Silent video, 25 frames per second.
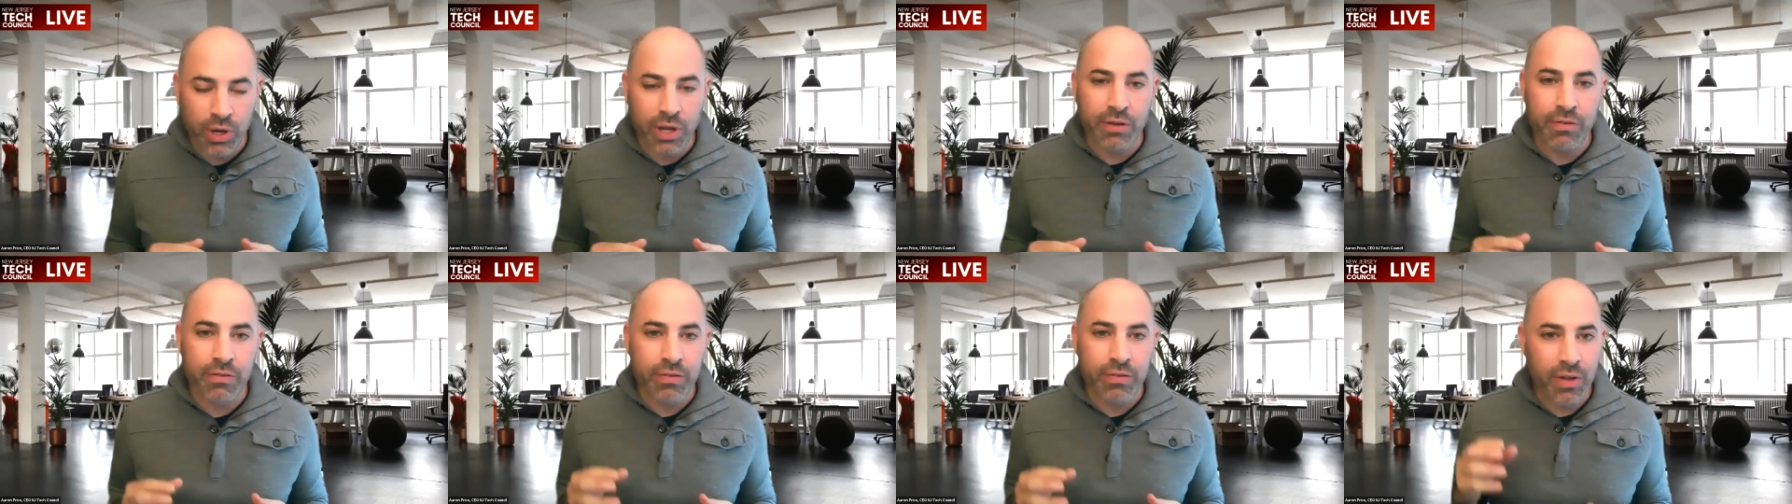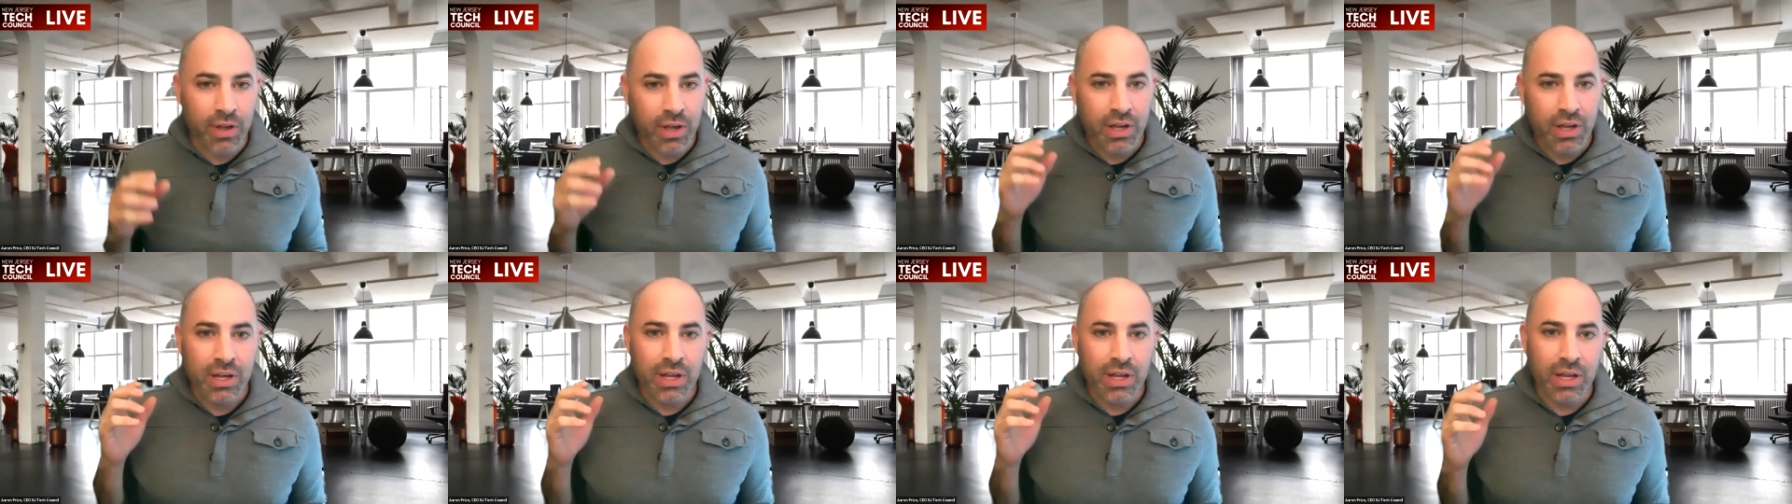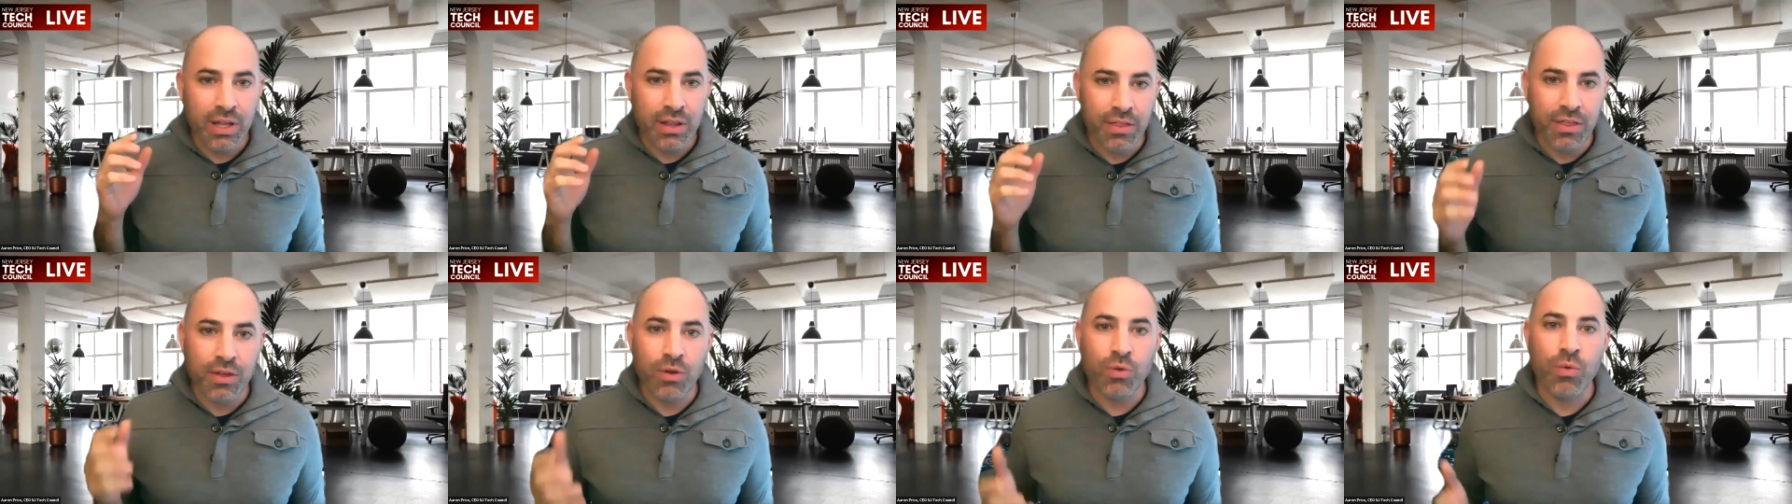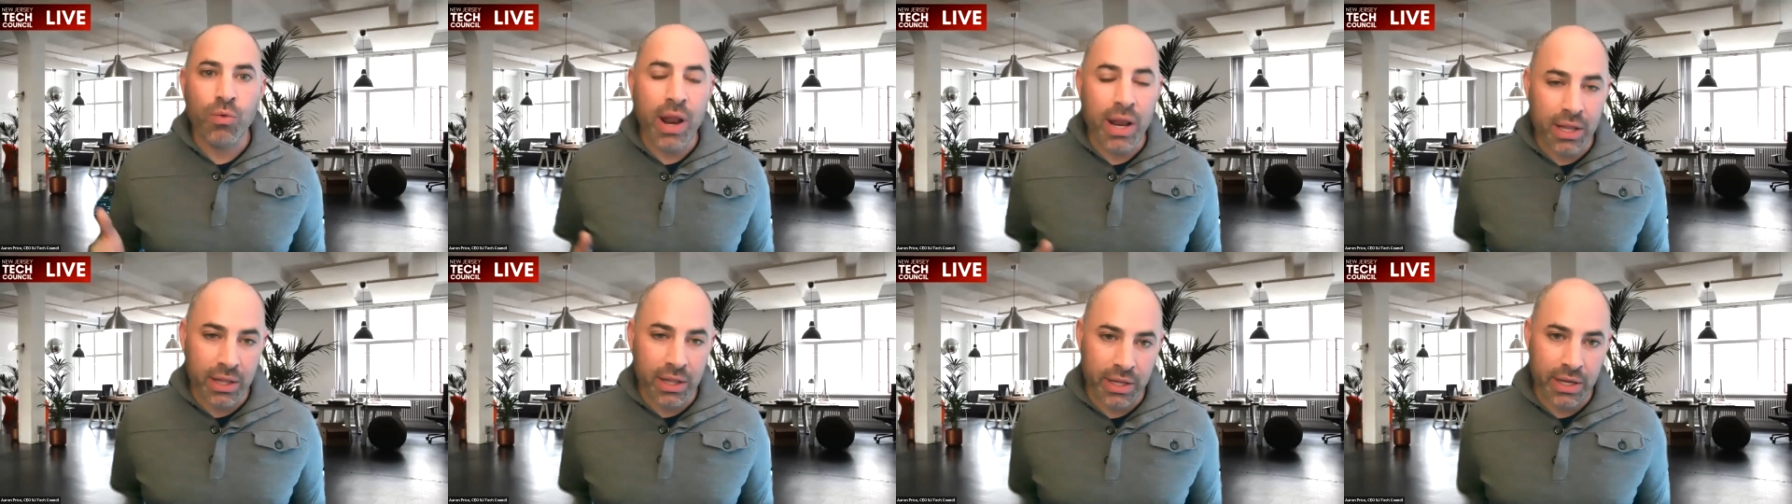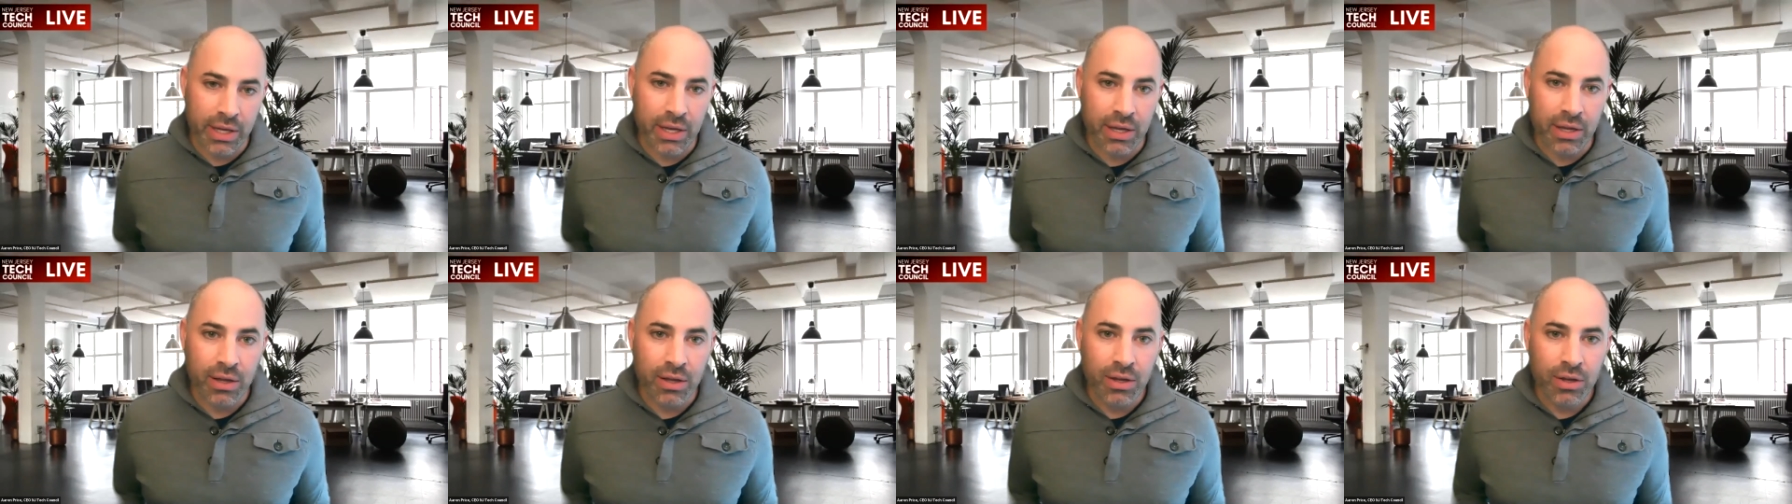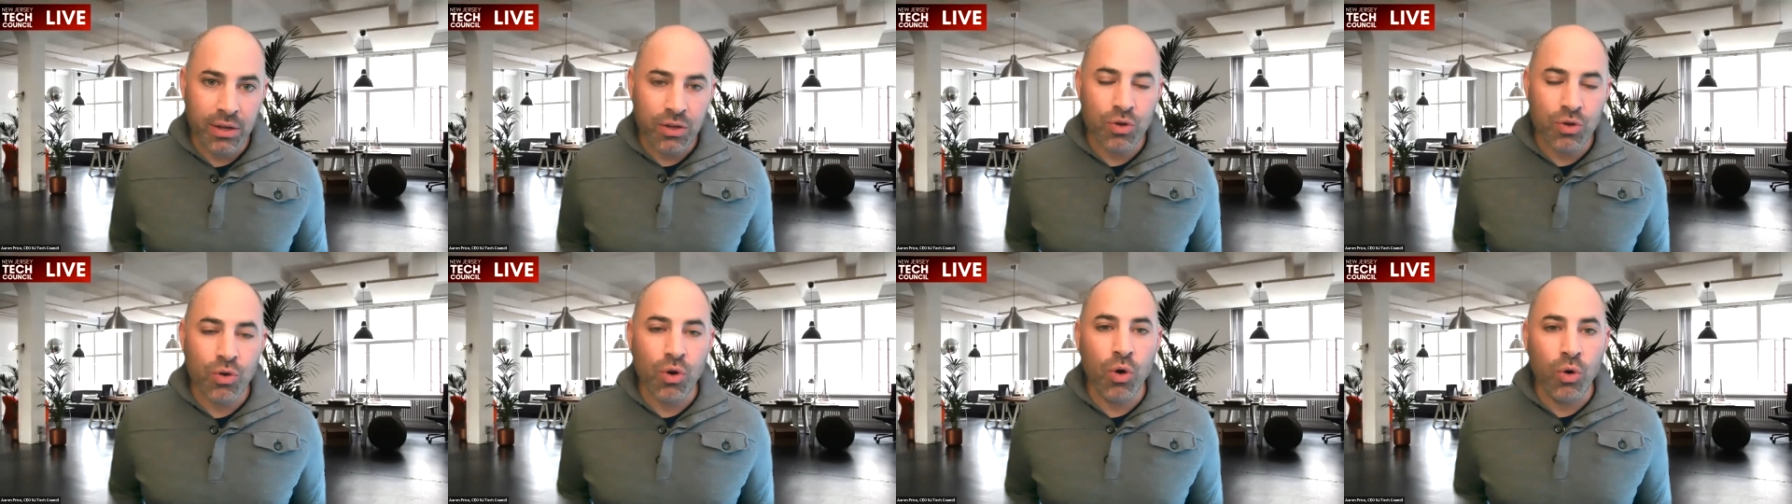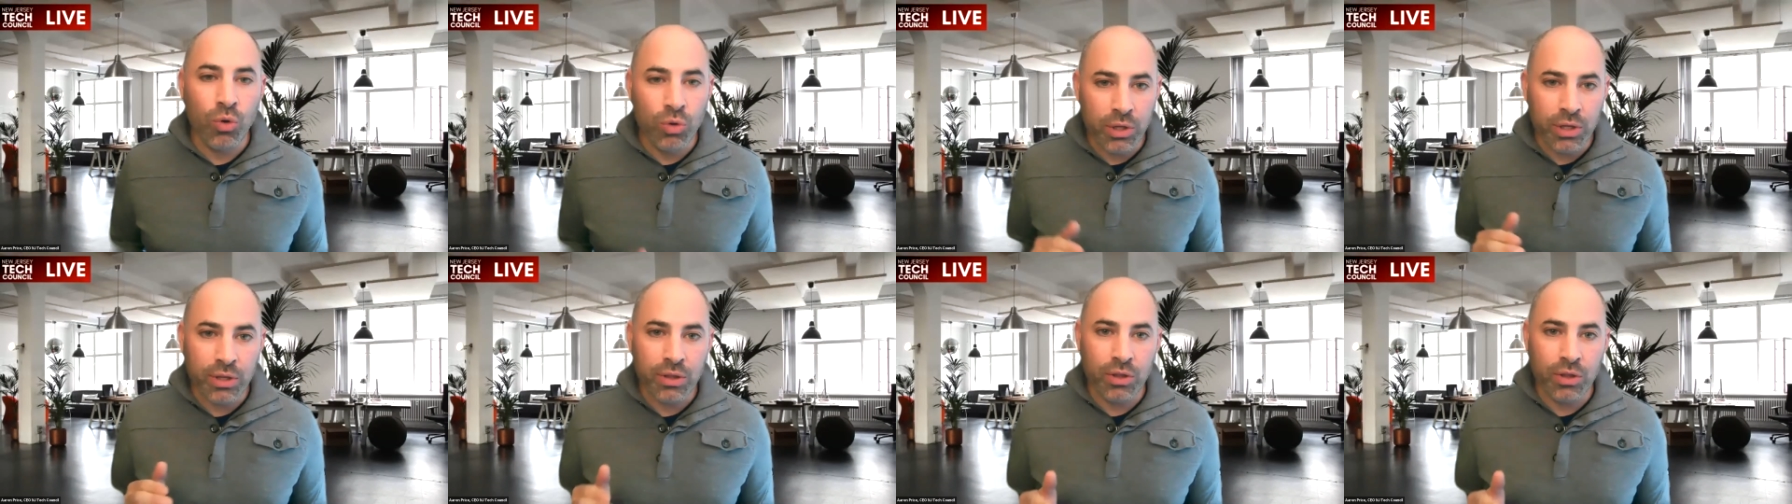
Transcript: if theoretically you're only